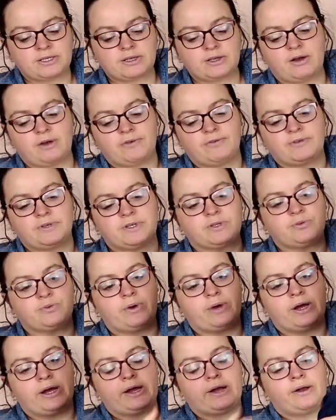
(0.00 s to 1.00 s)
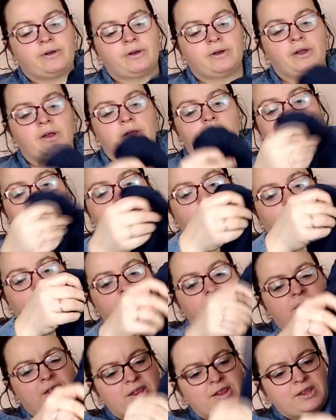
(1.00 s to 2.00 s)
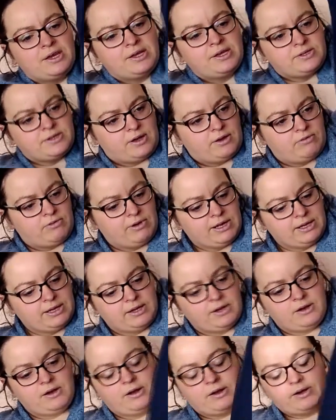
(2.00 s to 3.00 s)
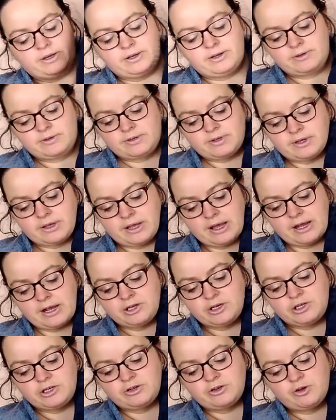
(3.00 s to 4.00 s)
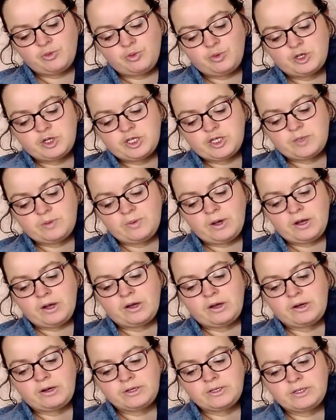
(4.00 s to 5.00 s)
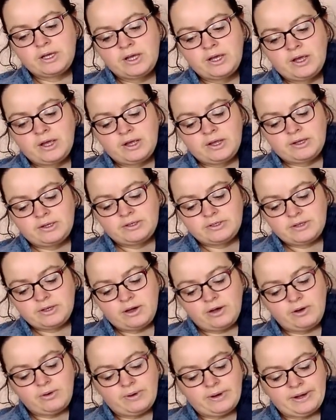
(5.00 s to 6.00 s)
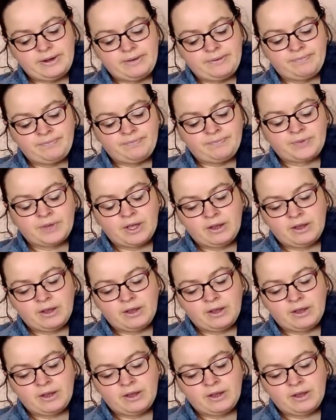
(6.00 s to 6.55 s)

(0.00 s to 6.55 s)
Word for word: soft as well. And I think these are really nice, casual but smart. So, um,